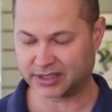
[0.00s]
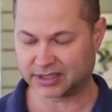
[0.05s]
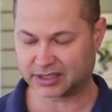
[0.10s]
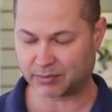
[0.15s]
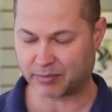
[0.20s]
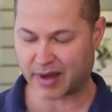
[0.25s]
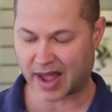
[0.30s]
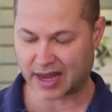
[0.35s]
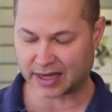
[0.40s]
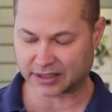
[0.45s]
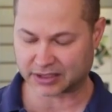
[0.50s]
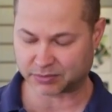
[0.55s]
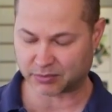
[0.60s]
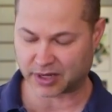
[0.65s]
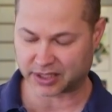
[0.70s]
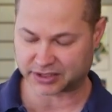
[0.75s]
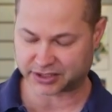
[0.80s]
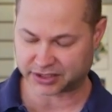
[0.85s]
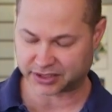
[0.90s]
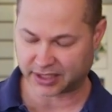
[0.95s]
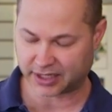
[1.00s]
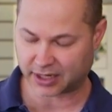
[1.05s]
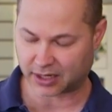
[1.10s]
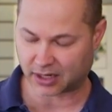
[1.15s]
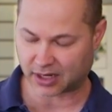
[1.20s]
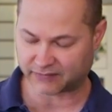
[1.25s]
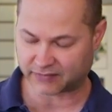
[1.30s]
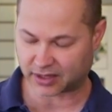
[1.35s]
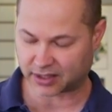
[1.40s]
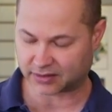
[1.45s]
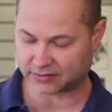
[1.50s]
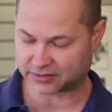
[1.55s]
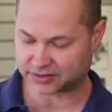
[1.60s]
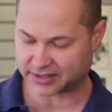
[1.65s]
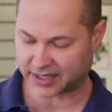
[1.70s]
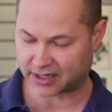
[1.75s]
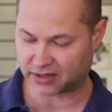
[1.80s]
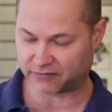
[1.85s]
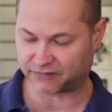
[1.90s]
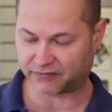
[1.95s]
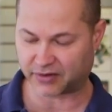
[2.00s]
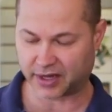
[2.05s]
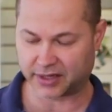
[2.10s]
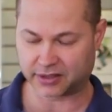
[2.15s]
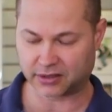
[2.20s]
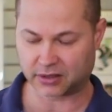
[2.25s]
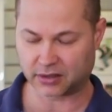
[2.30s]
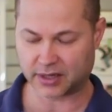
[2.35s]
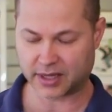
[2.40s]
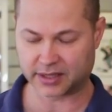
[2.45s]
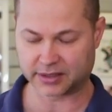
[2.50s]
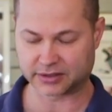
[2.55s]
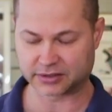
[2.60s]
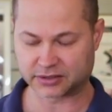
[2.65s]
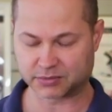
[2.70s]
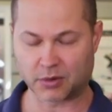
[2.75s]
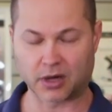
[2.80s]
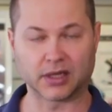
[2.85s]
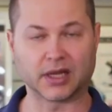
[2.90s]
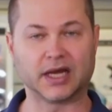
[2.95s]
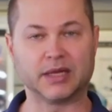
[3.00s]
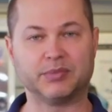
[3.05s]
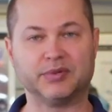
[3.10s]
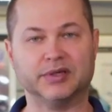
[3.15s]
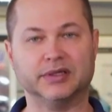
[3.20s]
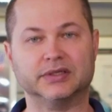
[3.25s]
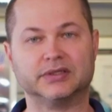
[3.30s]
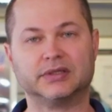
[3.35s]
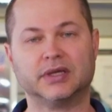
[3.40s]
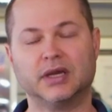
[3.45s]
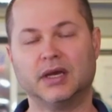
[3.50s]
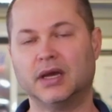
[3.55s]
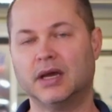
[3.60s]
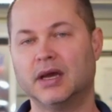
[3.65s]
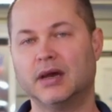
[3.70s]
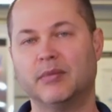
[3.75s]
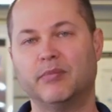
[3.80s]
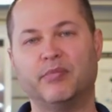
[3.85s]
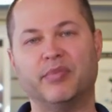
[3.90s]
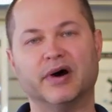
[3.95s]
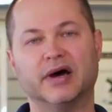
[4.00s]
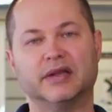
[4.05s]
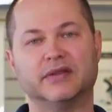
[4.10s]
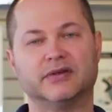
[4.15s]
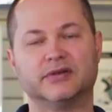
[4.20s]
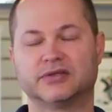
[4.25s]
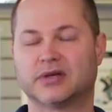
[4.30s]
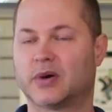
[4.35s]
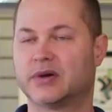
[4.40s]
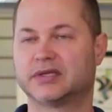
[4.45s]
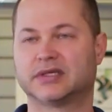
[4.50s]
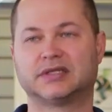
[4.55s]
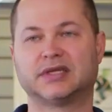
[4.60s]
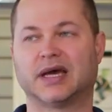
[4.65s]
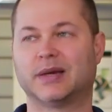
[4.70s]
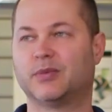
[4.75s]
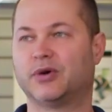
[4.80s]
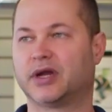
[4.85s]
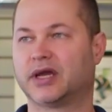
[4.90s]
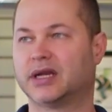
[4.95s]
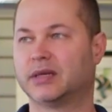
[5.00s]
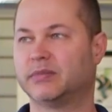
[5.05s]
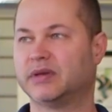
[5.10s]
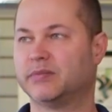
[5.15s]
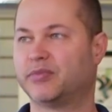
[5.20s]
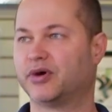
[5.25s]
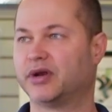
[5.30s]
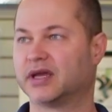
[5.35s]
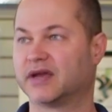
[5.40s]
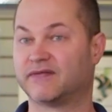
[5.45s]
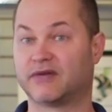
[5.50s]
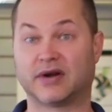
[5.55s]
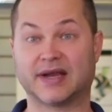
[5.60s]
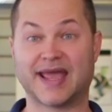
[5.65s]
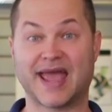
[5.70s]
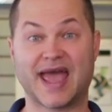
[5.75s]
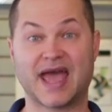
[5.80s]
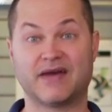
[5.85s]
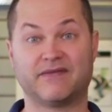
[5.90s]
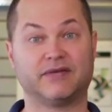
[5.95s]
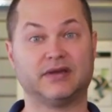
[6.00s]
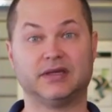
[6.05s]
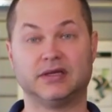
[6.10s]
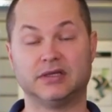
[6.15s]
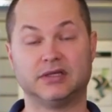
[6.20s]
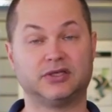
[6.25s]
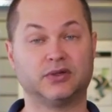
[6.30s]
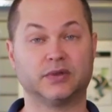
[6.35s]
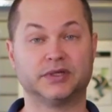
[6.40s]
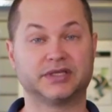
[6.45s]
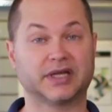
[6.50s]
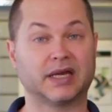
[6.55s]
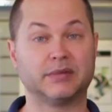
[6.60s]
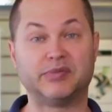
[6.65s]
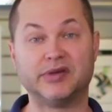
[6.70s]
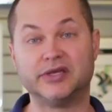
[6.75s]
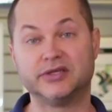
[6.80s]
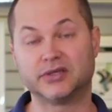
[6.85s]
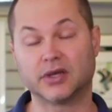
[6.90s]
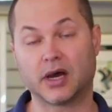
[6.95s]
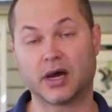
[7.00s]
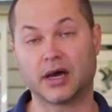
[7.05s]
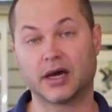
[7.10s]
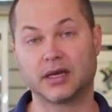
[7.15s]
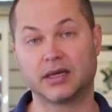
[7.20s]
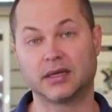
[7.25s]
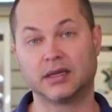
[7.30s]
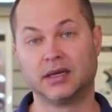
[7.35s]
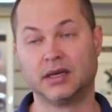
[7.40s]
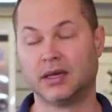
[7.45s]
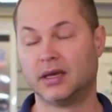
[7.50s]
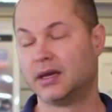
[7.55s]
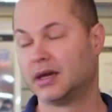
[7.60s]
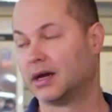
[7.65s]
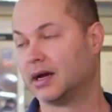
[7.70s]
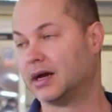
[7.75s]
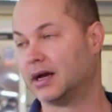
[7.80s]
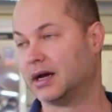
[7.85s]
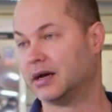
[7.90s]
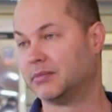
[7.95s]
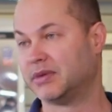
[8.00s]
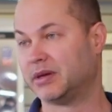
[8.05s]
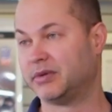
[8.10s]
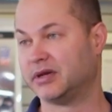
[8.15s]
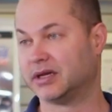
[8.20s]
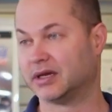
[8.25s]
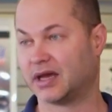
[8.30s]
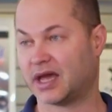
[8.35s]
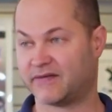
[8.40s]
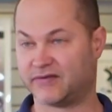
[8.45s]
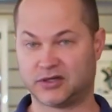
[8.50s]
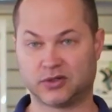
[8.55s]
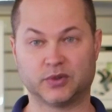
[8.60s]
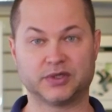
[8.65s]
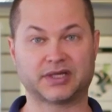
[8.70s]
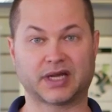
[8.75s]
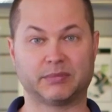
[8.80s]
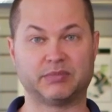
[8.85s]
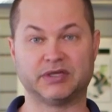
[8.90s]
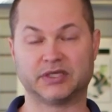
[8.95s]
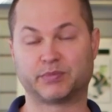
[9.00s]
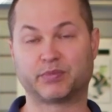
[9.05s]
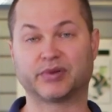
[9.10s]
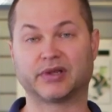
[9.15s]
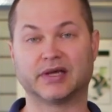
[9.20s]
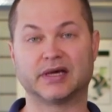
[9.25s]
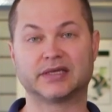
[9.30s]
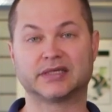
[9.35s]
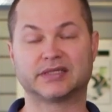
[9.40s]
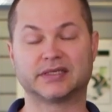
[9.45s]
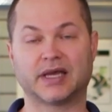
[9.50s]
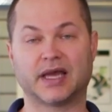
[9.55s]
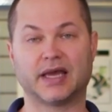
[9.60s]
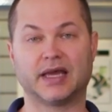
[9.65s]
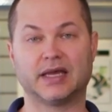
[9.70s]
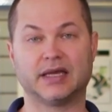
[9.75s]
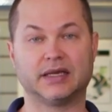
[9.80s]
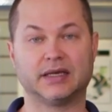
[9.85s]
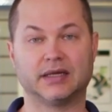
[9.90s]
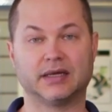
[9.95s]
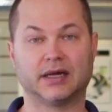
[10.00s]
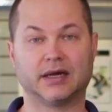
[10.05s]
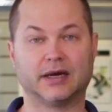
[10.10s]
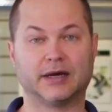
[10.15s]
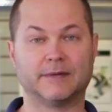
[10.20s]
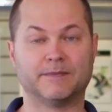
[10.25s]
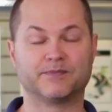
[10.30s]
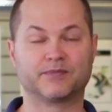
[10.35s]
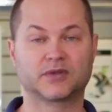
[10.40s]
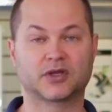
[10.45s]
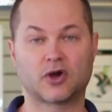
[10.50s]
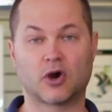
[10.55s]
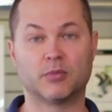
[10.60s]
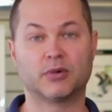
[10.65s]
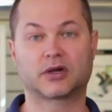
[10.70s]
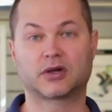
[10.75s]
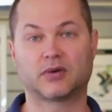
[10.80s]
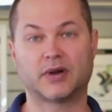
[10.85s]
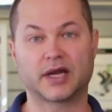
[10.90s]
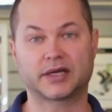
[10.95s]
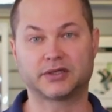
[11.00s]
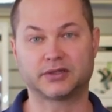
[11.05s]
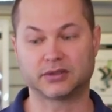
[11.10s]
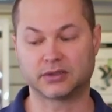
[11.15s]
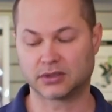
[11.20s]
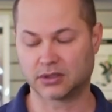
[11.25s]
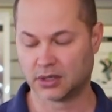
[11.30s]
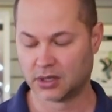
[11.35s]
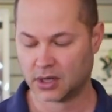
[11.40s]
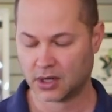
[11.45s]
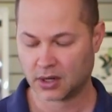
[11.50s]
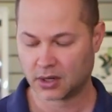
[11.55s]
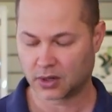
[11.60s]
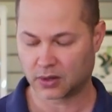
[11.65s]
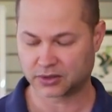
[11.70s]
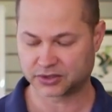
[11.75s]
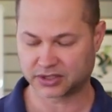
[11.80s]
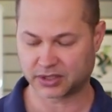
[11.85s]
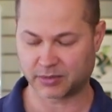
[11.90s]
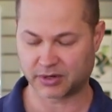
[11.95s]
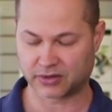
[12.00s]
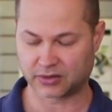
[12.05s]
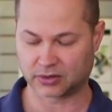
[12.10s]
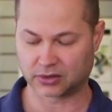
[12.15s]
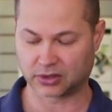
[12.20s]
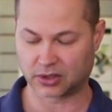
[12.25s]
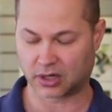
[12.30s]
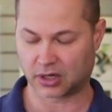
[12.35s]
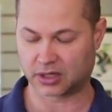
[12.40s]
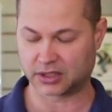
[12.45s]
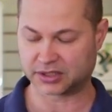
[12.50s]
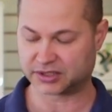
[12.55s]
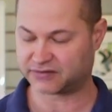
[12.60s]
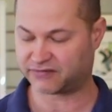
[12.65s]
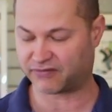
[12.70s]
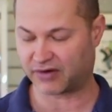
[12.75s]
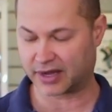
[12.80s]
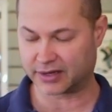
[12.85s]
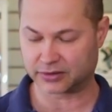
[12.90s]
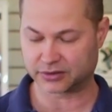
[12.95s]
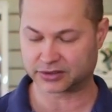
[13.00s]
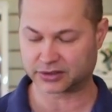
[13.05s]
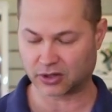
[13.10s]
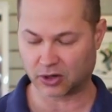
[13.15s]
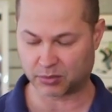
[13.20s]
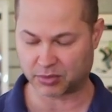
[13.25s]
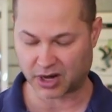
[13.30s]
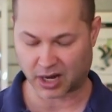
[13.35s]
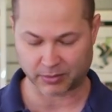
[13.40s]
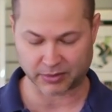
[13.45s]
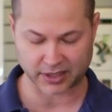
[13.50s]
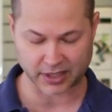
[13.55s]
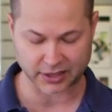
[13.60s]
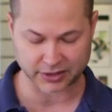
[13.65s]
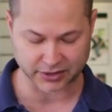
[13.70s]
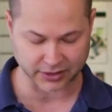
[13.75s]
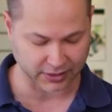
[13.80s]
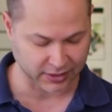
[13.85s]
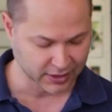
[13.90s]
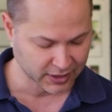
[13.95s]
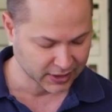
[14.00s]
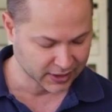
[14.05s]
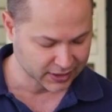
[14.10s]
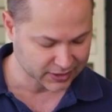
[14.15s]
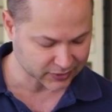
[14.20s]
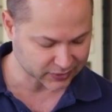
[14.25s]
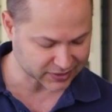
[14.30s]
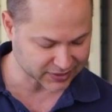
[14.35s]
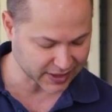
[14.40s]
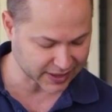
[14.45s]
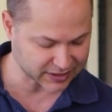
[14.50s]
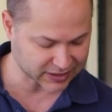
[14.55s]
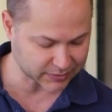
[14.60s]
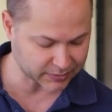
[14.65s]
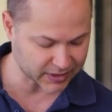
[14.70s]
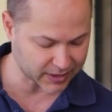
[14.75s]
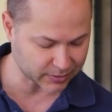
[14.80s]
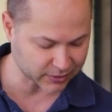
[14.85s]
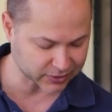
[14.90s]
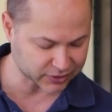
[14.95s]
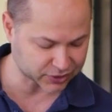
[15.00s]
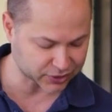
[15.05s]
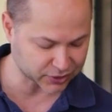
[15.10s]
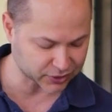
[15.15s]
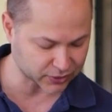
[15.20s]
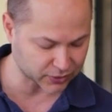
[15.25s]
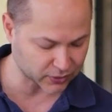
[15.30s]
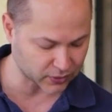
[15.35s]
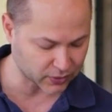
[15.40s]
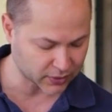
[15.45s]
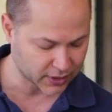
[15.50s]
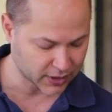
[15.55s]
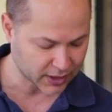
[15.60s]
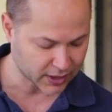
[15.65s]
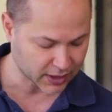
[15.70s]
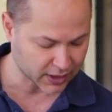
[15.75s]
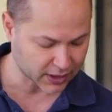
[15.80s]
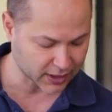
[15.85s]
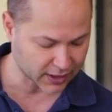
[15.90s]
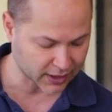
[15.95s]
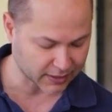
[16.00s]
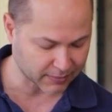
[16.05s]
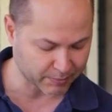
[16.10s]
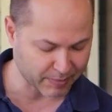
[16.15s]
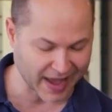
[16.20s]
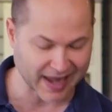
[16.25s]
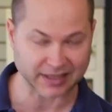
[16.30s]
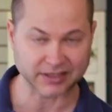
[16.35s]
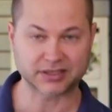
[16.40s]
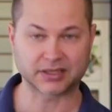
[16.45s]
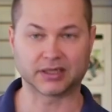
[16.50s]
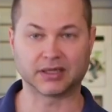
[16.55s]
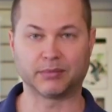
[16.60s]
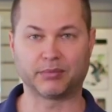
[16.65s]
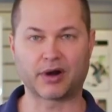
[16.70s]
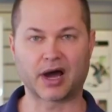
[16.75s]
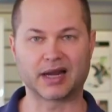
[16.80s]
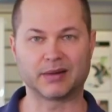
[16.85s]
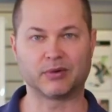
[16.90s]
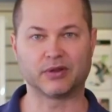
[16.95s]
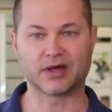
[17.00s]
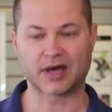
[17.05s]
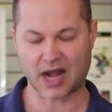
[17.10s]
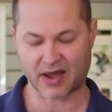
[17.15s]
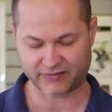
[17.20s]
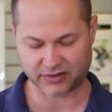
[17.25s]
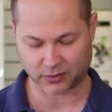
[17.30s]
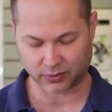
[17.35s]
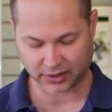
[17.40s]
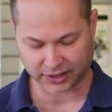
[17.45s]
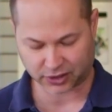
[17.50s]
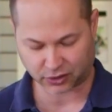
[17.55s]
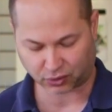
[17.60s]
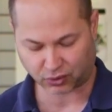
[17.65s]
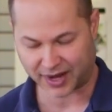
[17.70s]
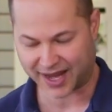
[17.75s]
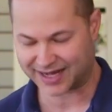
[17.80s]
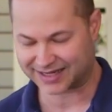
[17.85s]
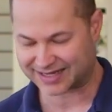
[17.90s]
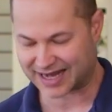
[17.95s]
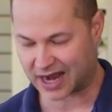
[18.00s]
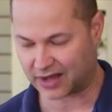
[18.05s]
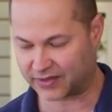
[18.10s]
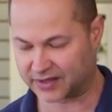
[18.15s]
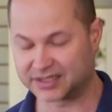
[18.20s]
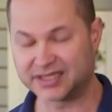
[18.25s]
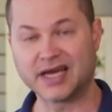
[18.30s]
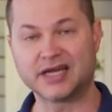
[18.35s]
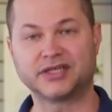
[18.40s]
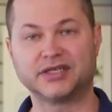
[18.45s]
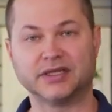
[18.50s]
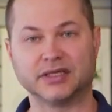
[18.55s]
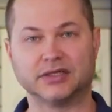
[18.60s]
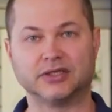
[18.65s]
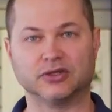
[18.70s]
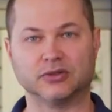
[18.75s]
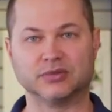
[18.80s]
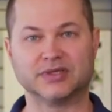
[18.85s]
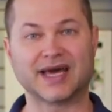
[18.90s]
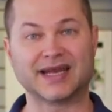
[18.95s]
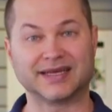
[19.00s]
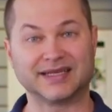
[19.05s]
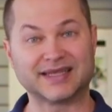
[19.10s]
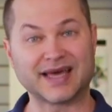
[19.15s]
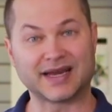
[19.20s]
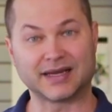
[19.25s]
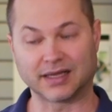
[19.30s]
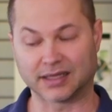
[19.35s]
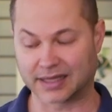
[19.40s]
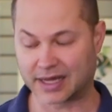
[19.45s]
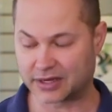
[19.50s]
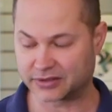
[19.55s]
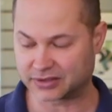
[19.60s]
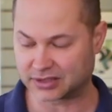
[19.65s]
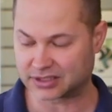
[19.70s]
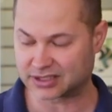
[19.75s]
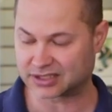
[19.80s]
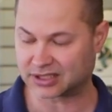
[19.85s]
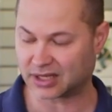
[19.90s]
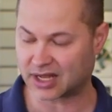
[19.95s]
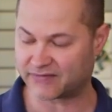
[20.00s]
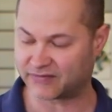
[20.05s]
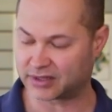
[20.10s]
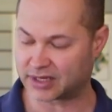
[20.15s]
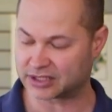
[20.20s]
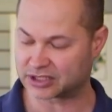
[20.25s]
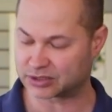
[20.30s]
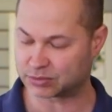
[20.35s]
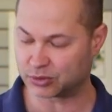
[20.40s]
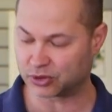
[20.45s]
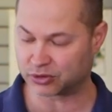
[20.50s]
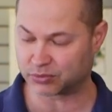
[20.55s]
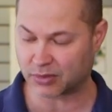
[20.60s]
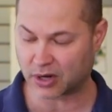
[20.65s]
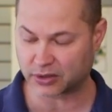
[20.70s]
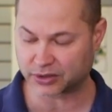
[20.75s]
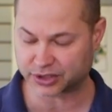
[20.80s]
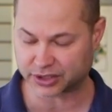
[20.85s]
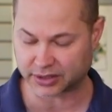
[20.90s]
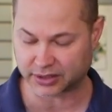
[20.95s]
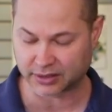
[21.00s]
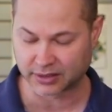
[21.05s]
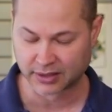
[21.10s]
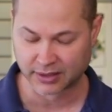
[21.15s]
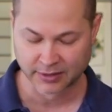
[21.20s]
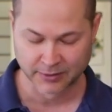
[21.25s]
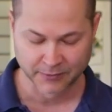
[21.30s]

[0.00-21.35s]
need to balance much here. I've got a standard finder and a small eyepiece. But there's always a time where you're going to be putting a very heavy two-inch eyepiece on, uh, maybe a heavy two-inch eyepiece plus a um, coma corrector or some other large finder scope combination. So it's nice to be able to uh, balance it on the bottom without having to really crank down the tensioning tubes. That, that allows you to still have a nice smooth motion